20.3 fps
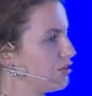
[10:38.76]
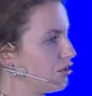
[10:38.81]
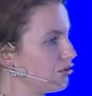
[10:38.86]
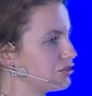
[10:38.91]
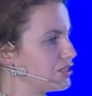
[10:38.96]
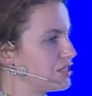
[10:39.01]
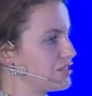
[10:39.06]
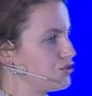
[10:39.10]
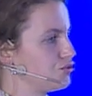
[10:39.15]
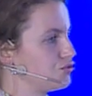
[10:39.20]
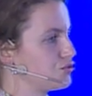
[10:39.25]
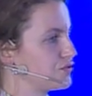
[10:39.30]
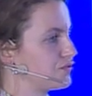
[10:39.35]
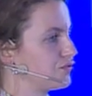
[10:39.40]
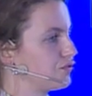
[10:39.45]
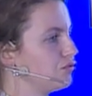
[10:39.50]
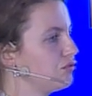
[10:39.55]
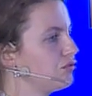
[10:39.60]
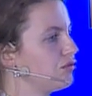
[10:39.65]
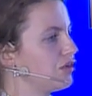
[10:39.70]
locked is
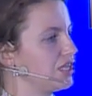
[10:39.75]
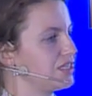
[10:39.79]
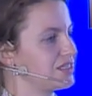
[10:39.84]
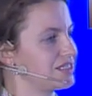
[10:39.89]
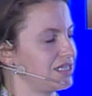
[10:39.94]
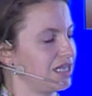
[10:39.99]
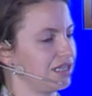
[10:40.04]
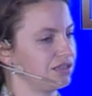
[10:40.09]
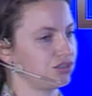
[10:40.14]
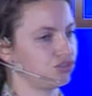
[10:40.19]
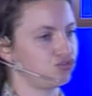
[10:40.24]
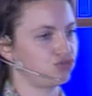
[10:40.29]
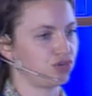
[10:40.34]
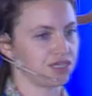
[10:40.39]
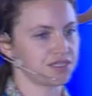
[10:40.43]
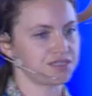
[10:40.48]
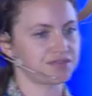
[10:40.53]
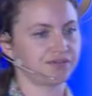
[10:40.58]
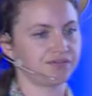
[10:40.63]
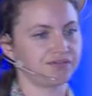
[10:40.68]
useful is in the
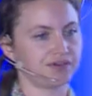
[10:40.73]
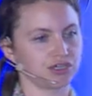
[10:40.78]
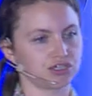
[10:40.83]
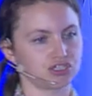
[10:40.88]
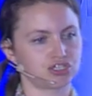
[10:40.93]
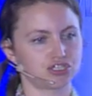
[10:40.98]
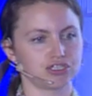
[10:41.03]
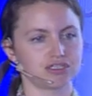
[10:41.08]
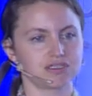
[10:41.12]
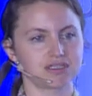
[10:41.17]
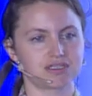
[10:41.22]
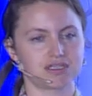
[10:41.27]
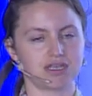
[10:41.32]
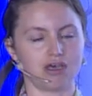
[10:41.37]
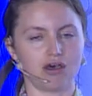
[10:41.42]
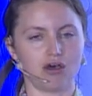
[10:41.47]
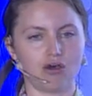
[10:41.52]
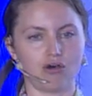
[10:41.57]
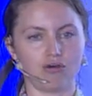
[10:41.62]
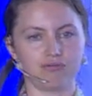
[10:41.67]
transfer functions
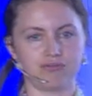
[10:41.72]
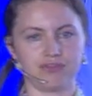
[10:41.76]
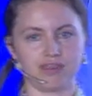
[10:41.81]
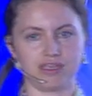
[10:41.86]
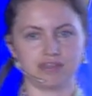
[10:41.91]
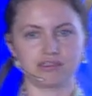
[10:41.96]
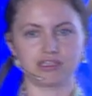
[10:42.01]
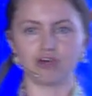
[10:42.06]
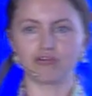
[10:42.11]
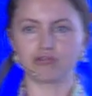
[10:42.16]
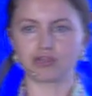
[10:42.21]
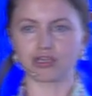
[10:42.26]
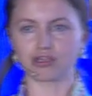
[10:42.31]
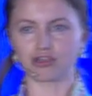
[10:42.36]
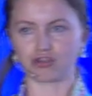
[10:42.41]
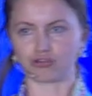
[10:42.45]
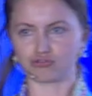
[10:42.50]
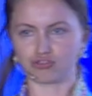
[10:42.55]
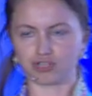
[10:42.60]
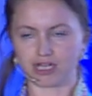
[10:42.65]
of the token
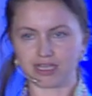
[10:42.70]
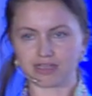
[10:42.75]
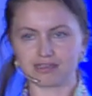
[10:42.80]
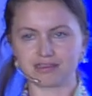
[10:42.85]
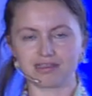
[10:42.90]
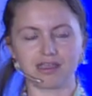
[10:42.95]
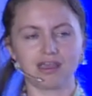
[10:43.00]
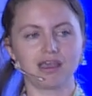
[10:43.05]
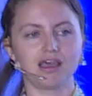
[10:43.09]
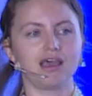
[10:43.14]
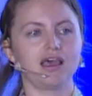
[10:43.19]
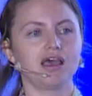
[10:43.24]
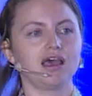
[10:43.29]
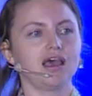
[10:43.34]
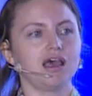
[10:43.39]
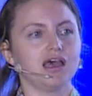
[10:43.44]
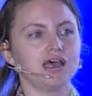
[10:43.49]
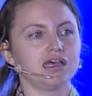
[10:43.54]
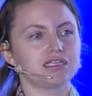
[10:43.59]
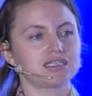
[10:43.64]
contract.
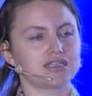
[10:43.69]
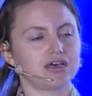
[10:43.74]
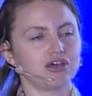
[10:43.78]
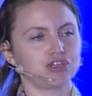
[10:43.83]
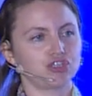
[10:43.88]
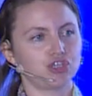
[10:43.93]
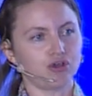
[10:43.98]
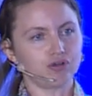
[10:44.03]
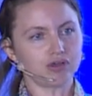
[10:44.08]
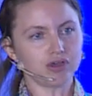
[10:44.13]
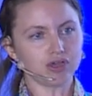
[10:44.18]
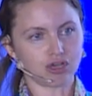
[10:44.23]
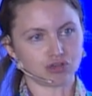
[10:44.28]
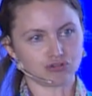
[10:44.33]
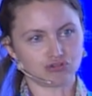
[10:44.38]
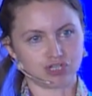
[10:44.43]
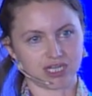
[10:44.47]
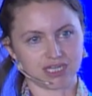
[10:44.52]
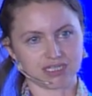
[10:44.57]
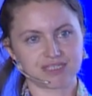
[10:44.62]
So token
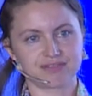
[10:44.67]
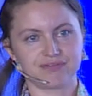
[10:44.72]
contracts